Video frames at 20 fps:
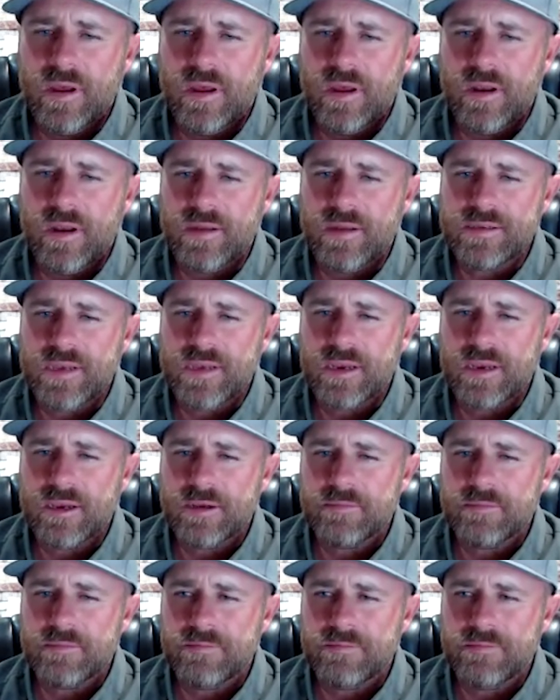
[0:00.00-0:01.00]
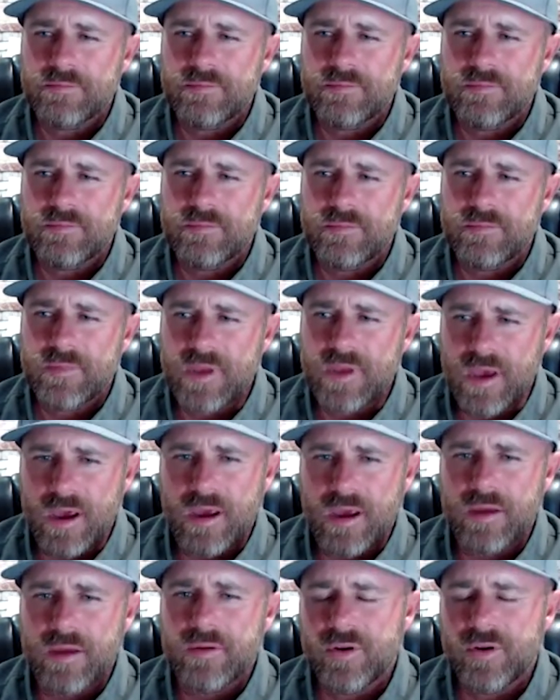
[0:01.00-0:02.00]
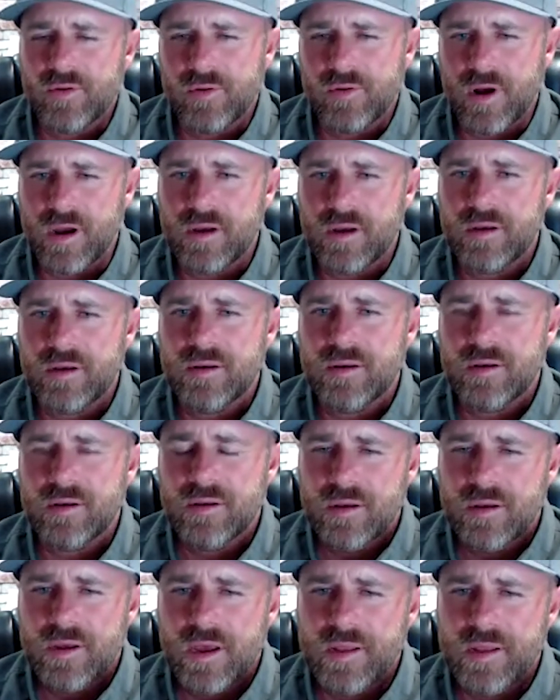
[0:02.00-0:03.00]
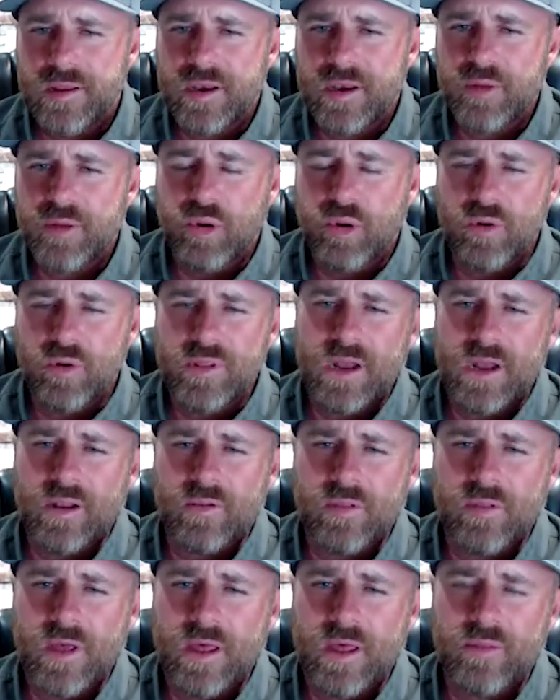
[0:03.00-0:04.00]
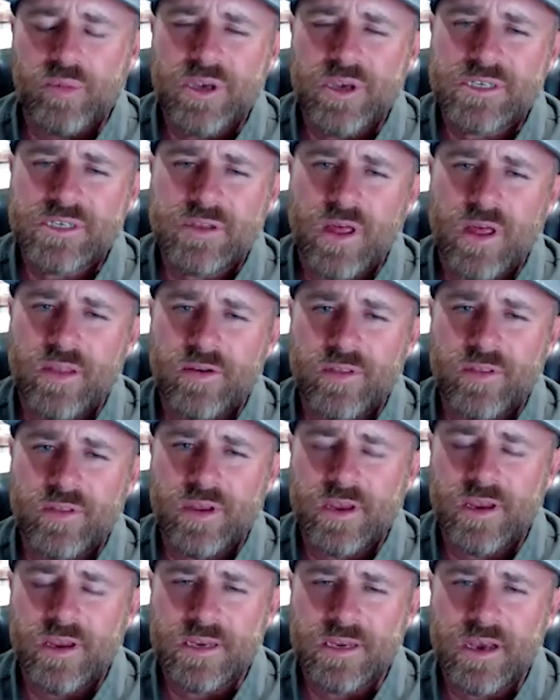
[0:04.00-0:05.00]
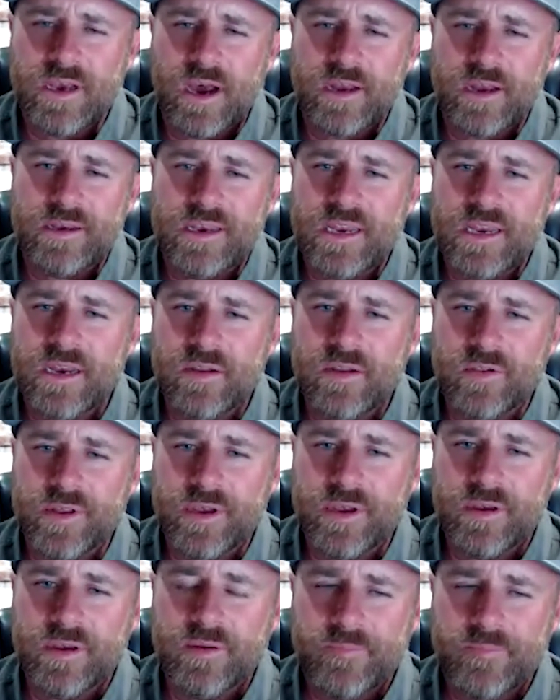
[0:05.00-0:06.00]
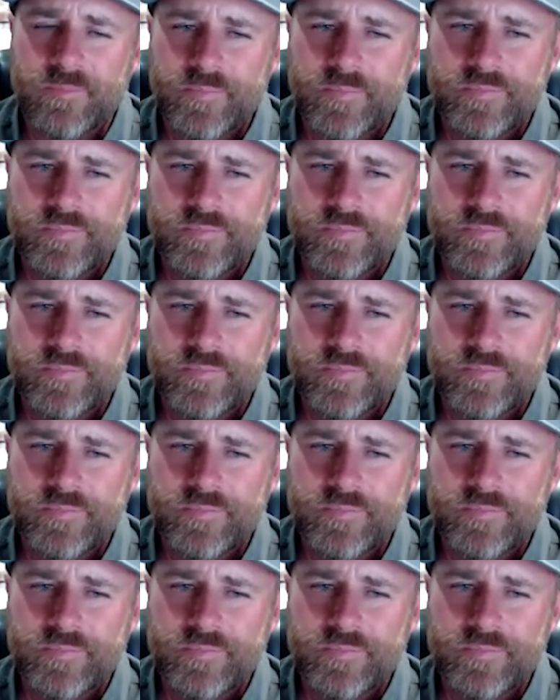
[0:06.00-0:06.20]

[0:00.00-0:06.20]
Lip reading: And I was like, yeah, you're right. And then he pulled out a piece of leather that he had gotten in Italy.